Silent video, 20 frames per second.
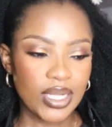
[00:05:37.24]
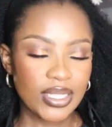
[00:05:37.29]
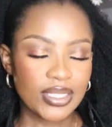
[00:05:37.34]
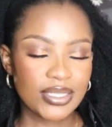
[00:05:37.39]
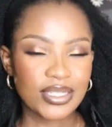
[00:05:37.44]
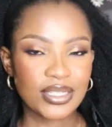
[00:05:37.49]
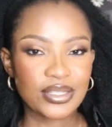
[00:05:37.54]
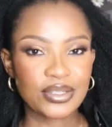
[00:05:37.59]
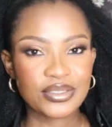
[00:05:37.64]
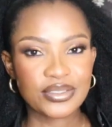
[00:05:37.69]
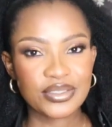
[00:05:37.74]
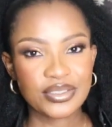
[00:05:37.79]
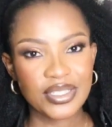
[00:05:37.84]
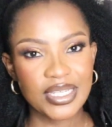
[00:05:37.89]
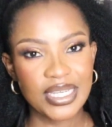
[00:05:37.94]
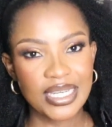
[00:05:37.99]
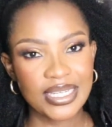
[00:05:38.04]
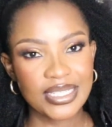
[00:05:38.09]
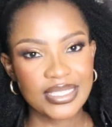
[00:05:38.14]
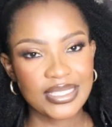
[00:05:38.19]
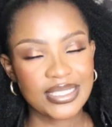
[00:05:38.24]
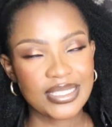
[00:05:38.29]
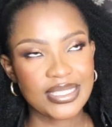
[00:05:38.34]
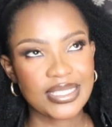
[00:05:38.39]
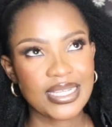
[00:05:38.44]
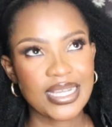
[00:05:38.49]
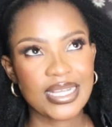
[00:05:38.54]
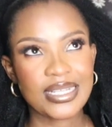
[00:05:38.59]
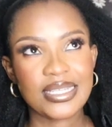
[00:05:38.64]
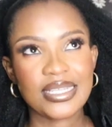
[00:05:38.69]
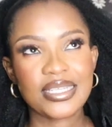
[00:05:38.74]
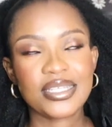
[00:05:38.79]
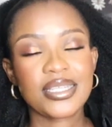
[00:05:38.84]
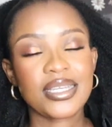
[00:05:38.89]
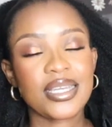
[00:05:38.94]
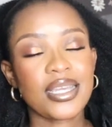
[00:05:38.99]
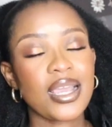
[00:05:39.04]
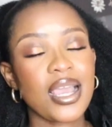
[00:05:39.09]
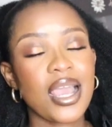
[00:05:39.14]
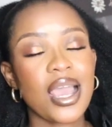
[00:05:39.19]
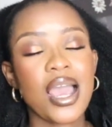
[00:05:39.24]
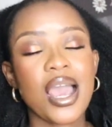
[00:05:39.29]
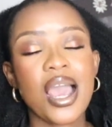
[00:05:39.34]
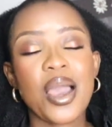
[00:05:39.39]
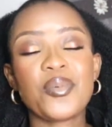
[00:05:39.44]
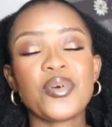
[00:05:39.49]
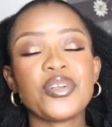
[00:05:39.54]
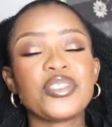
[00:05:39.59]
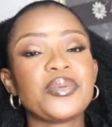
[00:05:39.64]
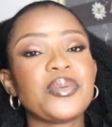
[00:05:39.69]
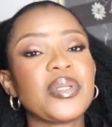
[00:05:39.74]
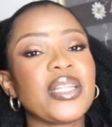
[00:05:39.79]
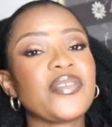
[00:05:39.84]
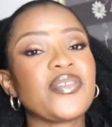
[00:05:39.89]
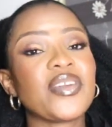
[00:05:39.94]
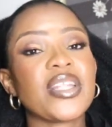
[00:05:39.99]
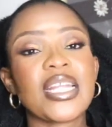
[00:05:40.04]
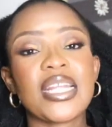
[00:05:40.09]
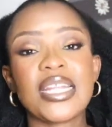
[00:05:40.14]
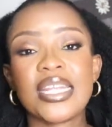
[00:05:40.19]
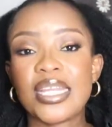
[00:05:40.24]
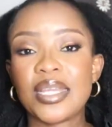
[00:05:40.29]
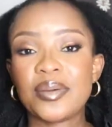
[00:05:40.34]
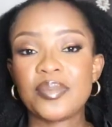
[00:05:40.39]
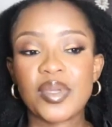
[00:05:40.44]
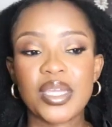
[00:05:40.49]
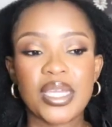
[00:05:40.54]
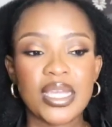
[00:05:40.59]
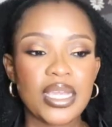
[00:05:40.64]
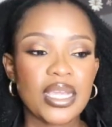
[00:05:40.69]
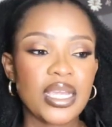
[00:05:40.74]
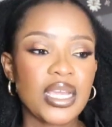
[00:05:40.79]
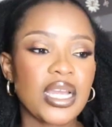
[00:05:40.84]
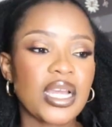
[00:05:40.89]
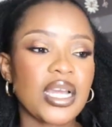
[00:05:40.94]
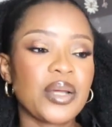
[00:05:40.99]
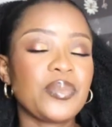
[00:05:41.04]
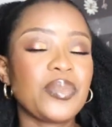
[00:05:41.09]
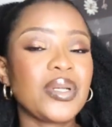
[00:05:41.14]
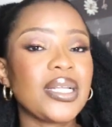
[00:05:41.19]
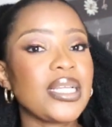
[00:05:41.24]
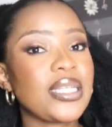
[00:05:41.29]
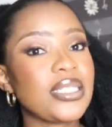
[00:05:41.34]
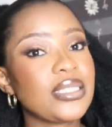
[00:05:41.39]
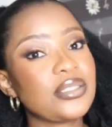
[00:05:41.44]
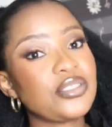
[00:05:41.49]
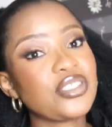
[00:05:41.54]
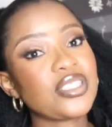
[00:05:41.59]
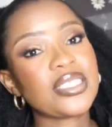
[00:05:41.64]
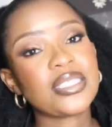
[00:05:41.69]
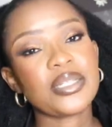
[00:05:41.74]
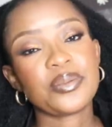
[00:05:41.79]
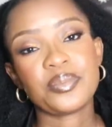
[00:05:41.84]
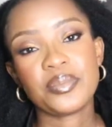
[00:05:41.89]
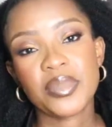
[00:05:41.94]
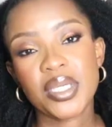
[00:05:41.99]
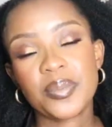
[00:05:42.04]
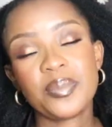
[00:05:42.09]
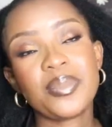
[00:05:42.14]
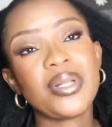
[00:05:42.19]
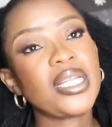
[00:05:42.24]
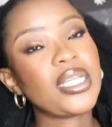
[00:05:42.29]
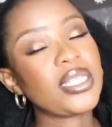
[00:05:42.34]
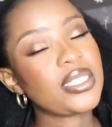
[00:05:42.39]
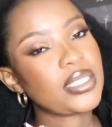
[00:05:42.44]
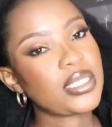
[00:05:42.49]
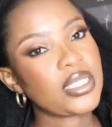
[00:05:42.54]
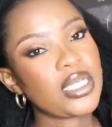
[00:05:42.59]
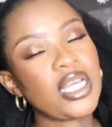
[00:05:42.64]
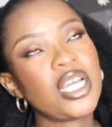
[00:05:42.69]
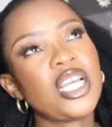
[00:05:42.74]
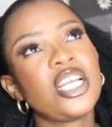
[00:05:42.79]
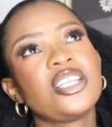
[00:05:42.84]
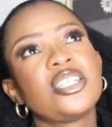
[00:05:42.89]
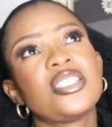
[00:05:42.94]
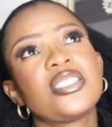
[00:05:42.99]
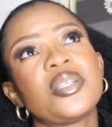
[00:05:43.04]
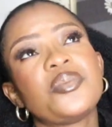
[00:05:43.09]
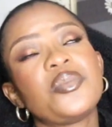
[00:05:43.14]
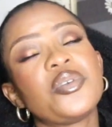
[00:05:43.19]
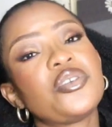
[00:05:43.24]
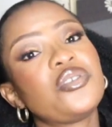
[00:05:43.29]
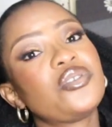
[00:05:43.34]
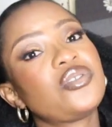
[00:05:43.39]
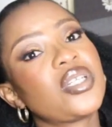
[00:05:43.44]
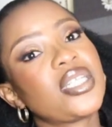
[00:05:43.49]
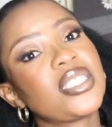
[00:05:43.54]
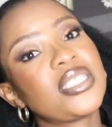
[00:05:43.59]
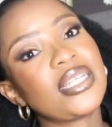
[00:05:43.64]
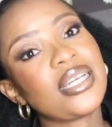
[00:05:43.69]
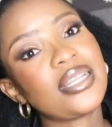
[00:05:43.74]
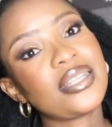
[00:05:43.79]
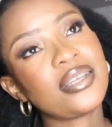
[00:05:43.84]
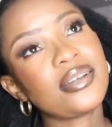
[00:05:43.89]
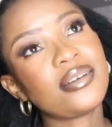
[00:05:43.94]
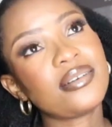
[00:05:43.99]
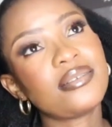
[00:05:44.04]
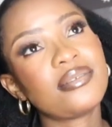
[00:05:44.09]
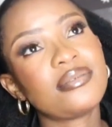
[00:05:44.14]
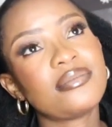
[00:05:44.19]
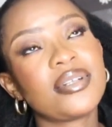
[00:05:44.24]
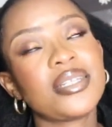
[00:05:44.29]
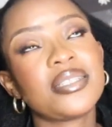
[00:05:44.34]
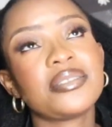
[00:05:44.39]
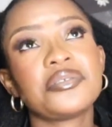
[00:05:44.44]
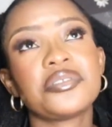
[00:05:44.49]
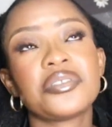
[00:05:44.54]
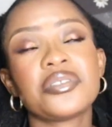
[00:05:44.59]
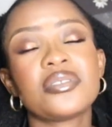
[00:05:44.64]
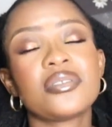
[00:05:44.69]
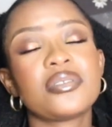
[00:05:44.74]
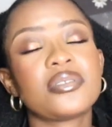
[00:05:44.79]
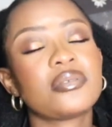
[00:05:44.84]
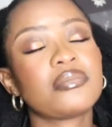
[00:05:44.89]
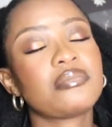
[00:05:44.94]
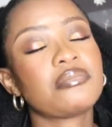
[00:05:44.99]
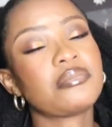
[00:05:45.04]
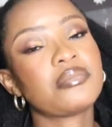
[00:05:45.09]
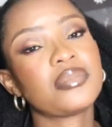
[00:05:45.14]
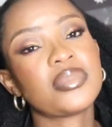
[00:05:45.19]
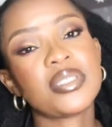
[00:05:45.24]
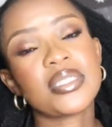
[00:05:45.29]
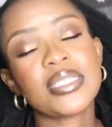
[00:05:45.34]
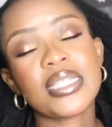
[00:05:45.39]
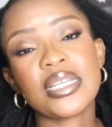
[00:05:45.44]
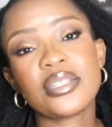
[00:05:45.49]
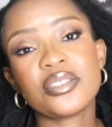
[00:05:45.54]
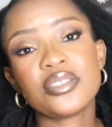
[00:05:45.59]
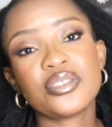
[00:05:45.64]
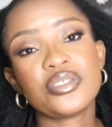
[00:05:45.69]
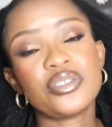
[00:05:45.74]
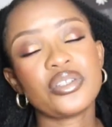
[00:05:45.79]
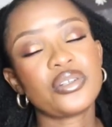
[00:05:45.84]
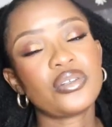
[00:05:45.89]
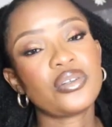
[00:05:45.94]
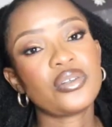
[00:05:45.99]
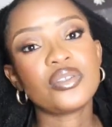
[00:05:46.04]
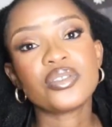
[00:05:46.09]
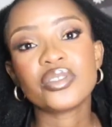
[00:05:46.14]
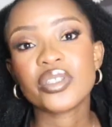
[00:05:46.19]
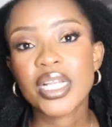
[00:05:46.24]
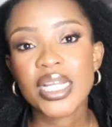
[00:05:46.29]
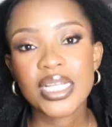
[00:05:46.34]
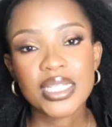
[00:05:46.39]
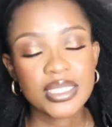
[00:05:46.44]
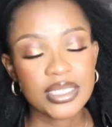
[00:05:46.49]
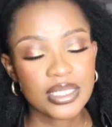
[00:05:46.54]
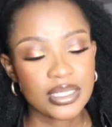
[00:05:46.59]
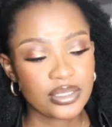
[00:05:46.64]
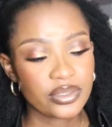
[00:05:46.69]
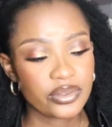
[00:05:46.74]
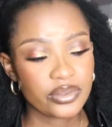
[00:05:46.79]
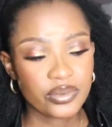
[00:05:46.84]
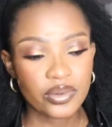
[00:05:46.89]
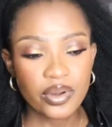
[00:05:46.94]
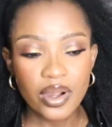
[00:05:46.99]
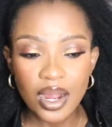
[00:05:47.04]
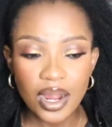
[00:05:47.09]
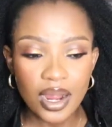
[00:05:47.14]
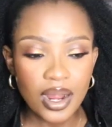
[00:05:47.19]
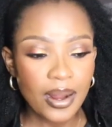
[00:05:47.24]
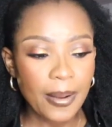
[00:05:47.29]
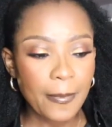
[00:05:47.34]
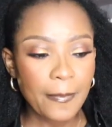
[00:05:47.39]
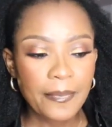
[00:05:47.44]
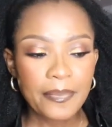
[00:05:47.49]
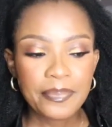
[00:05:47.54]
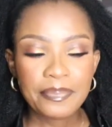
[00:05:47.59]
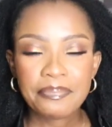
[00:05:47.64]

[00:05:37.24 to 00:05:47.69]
It's a lot, you guys. I think I'm going to be leaving her name, yeah? And please just help me. Please just help me go to her channel and just send your condolences to her.